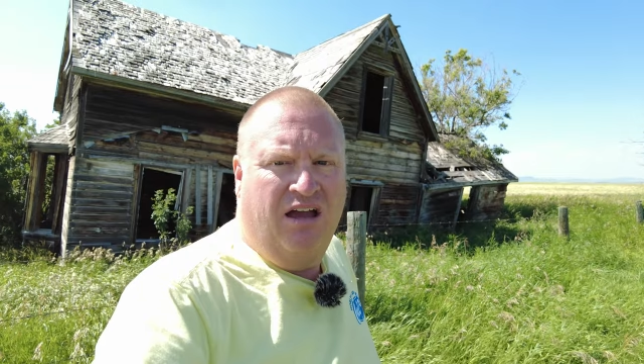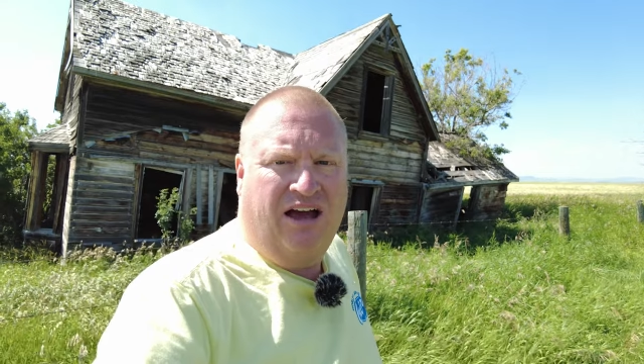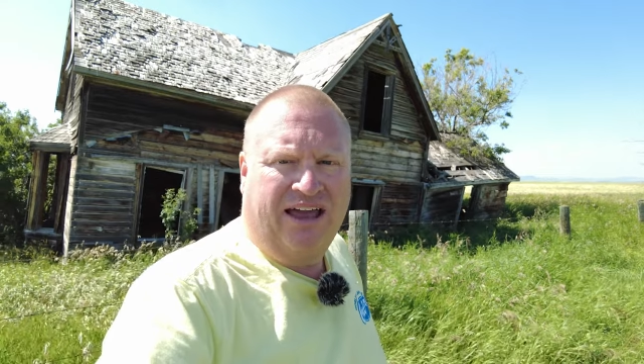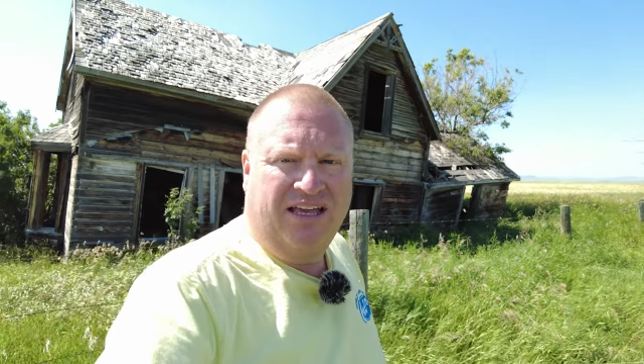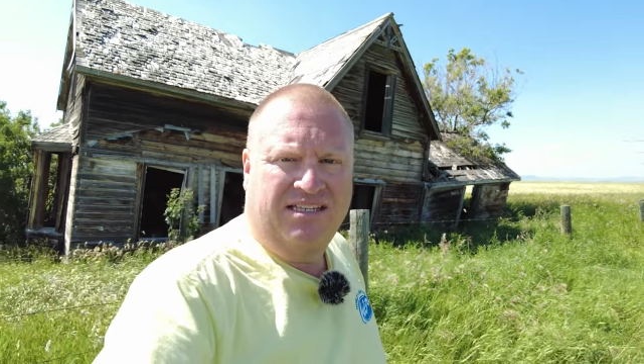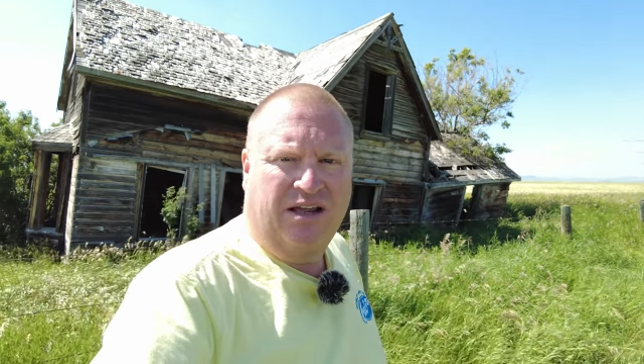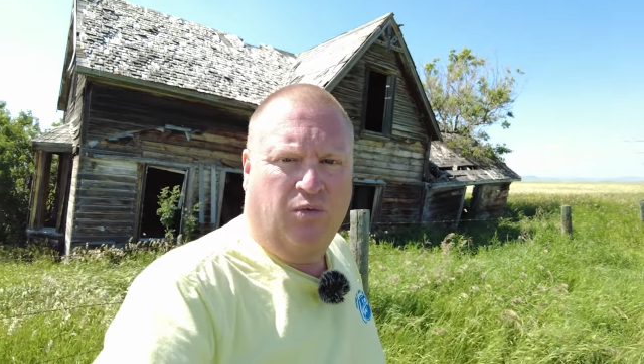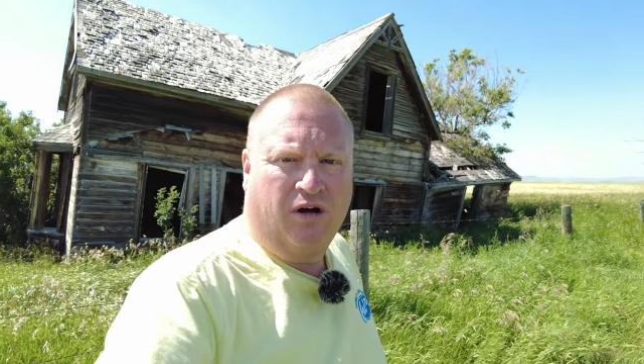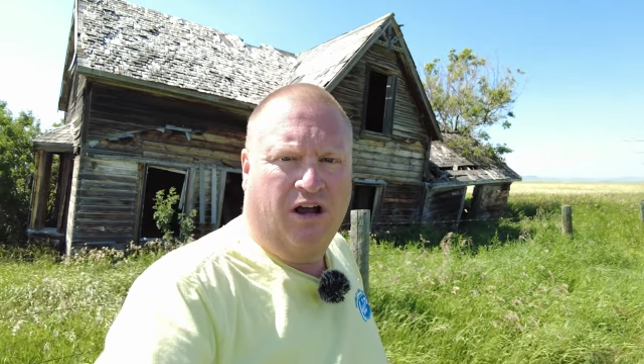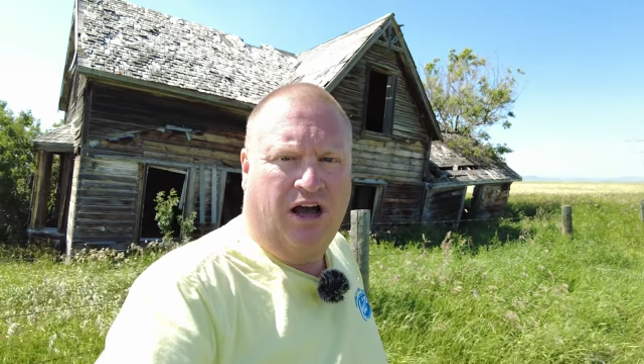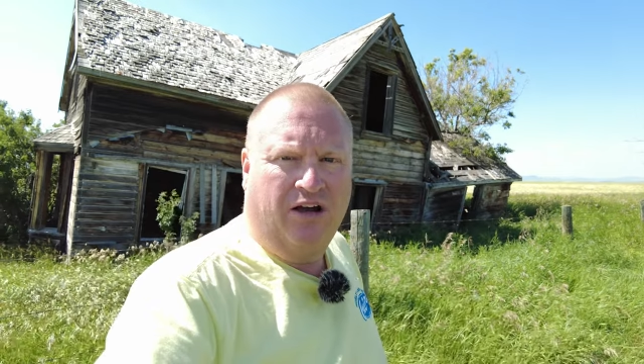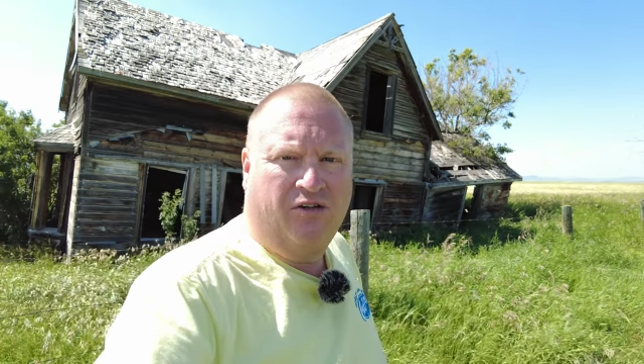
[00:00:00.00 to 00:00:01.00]
like I said,
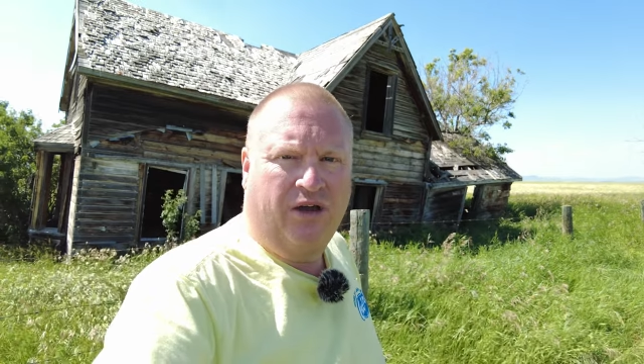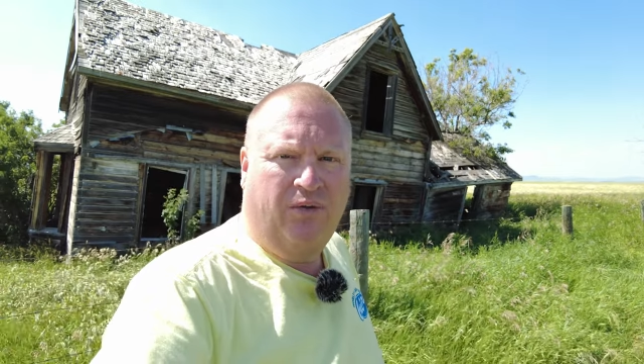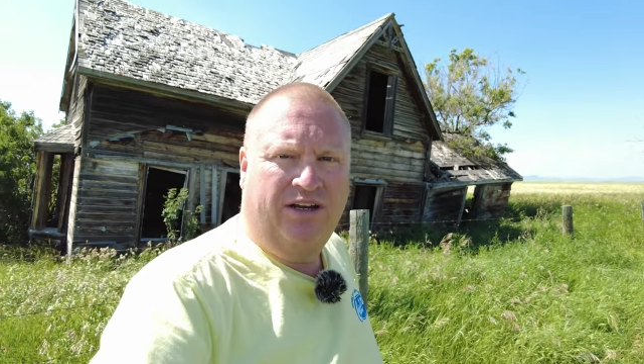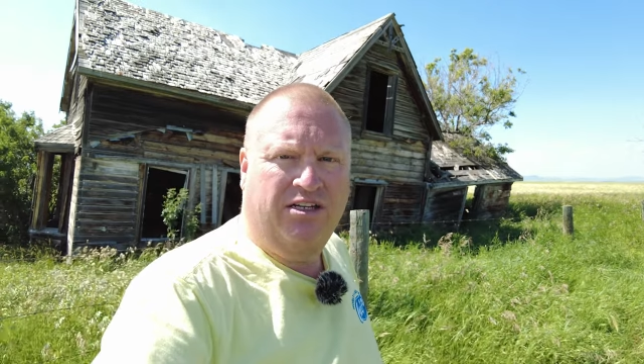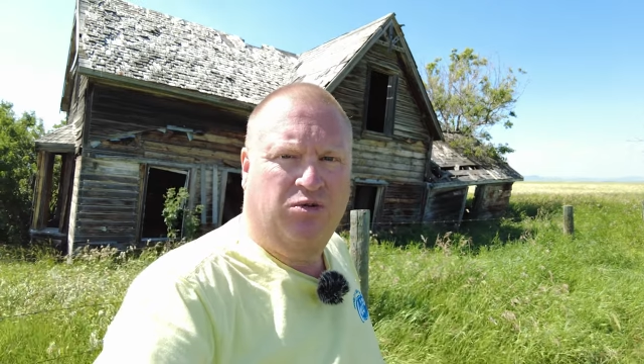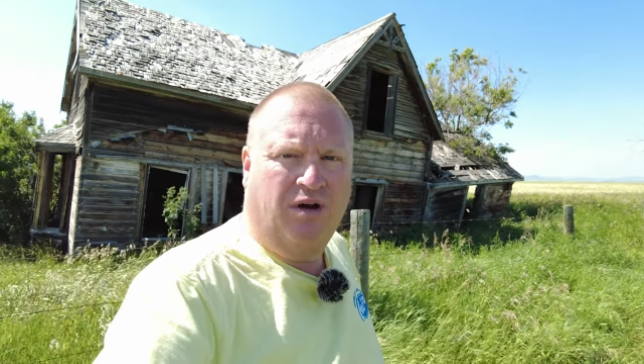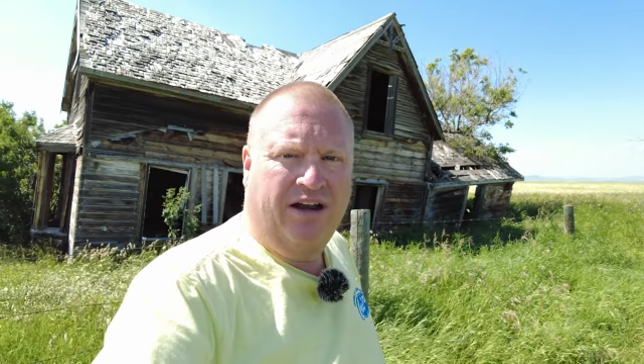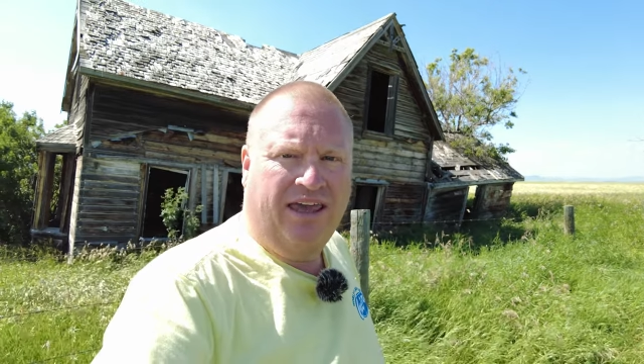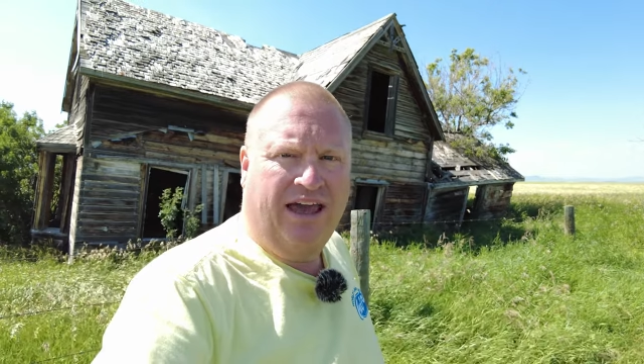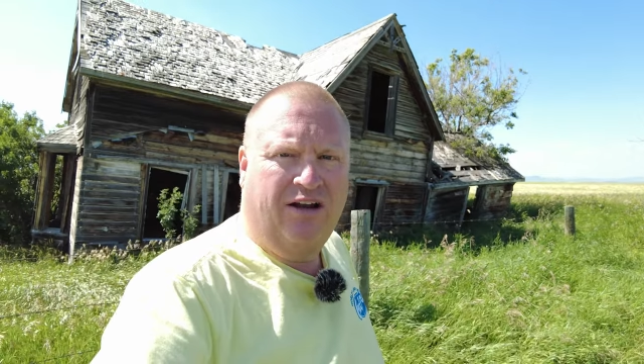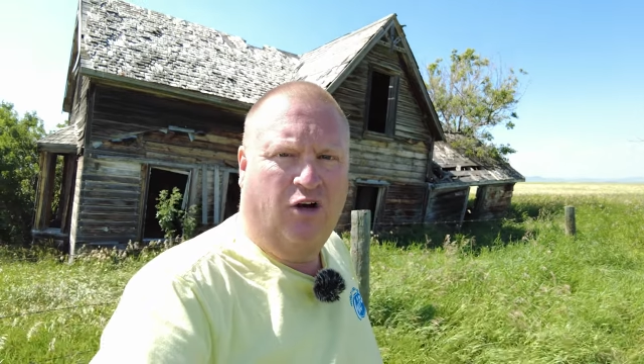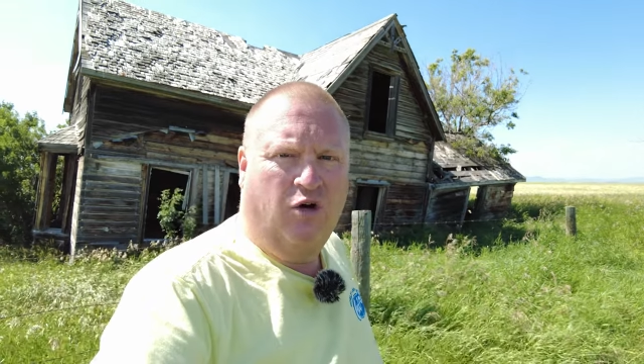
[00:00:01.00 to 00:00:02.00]
we're hungry. We just want to
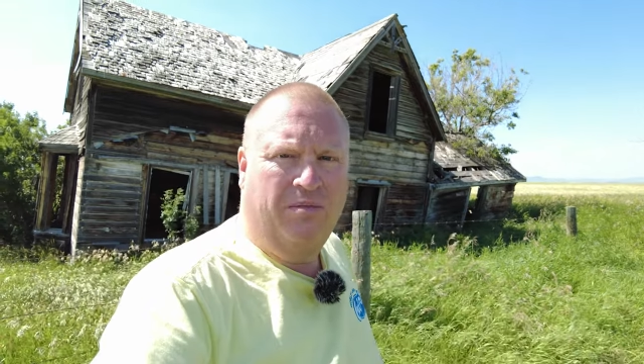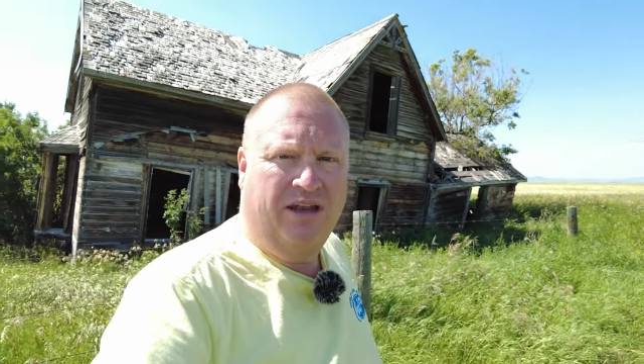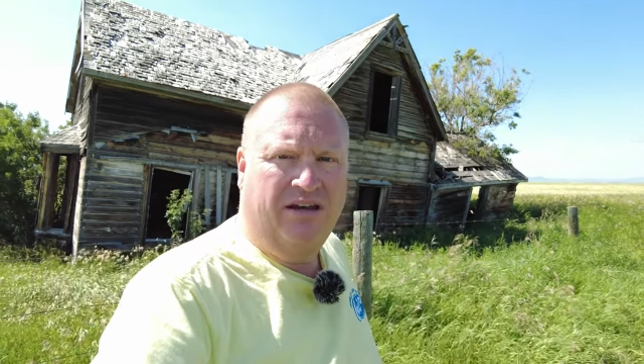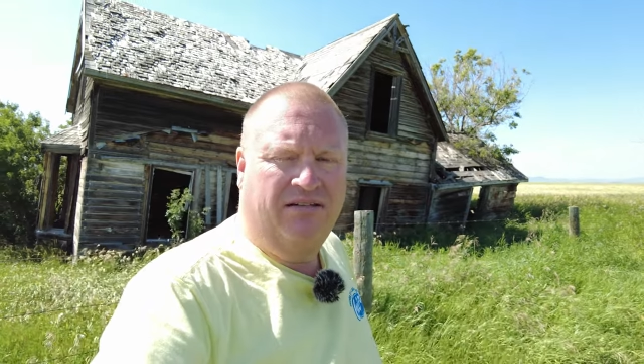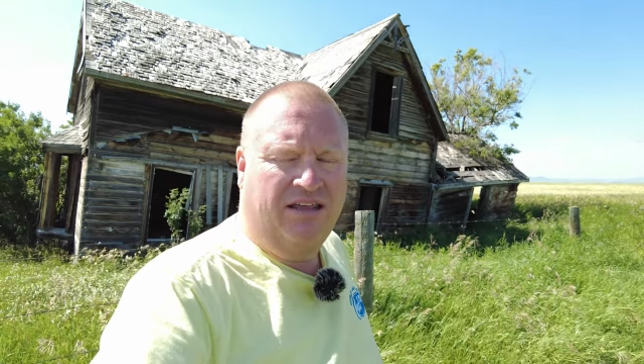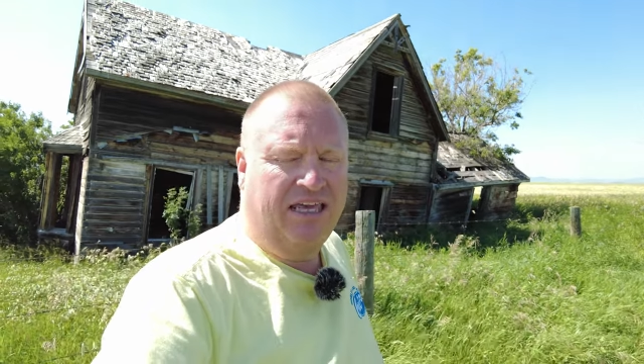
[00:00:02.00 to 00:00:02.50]
get home and